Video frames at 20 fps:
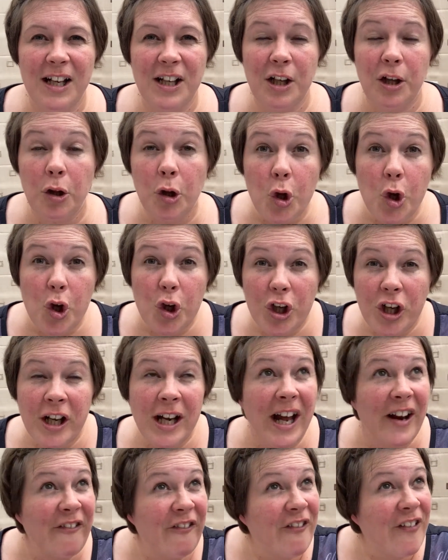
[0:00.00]
look
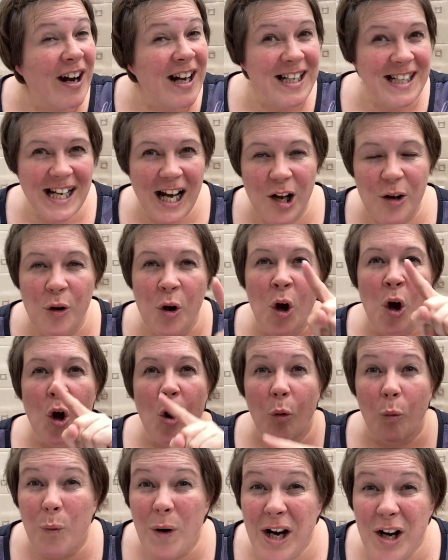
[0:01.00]
and find out
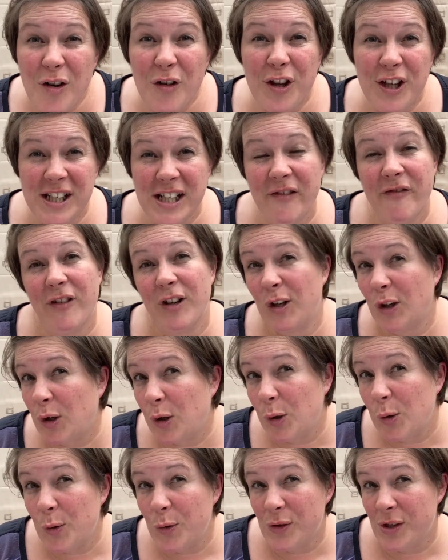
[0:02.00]
where the different
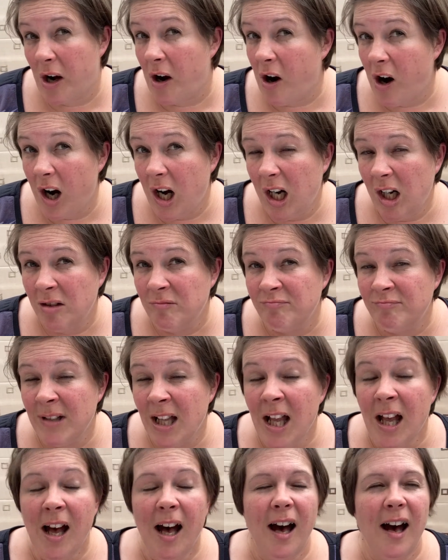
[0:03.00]
clues are.
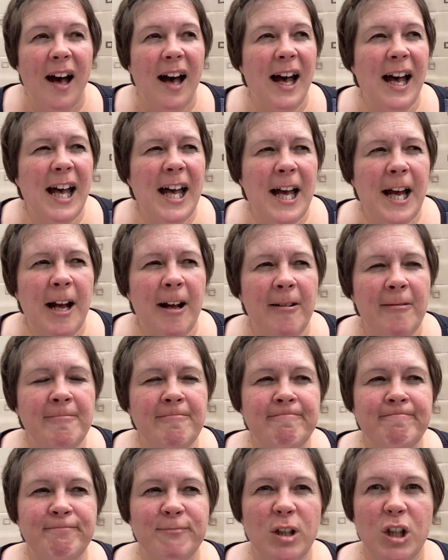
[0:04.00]

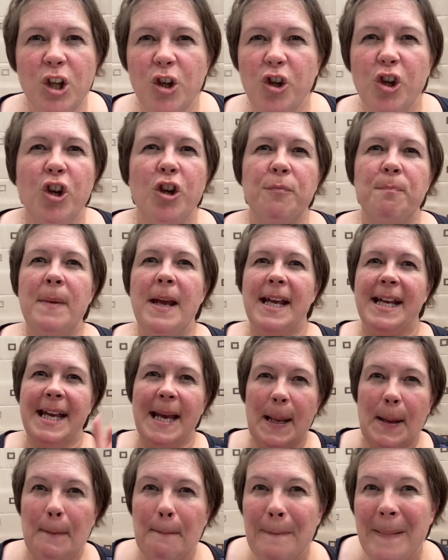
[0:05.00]
You could make it
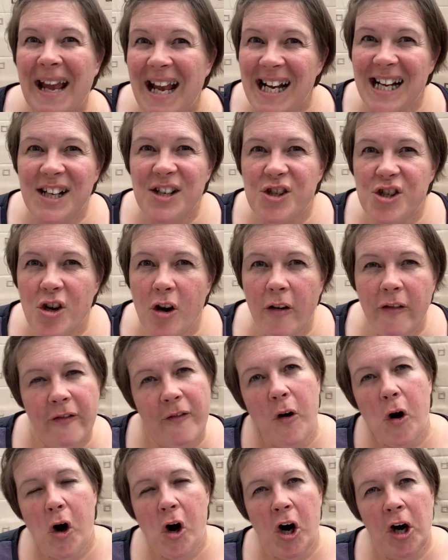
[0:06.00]
in picture
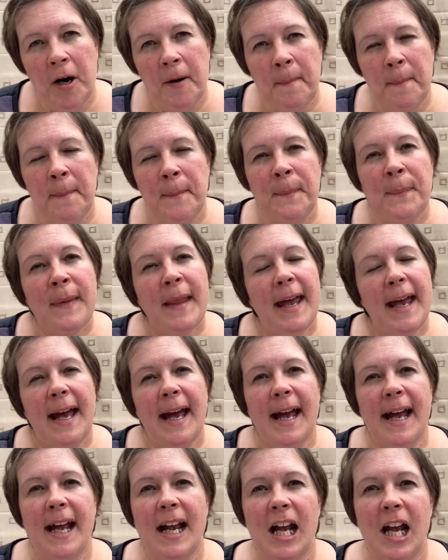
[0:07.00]
form
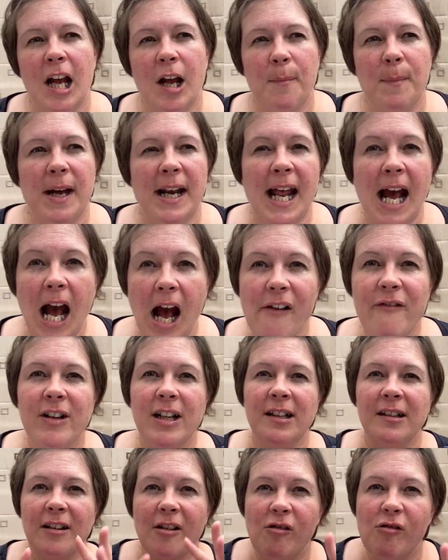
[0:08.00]
and
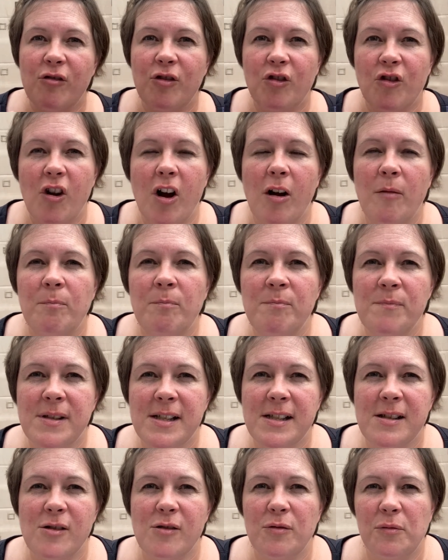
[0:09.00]
having little
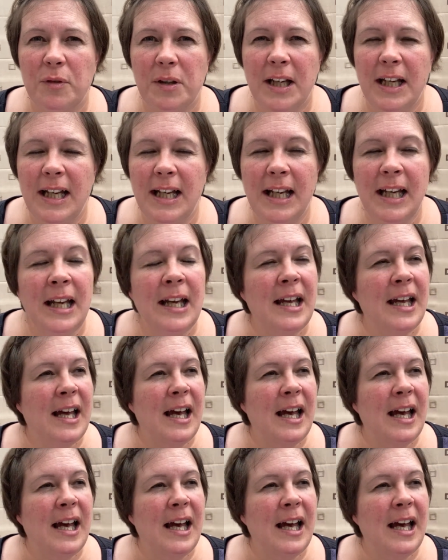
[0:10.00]
crumbs, okay?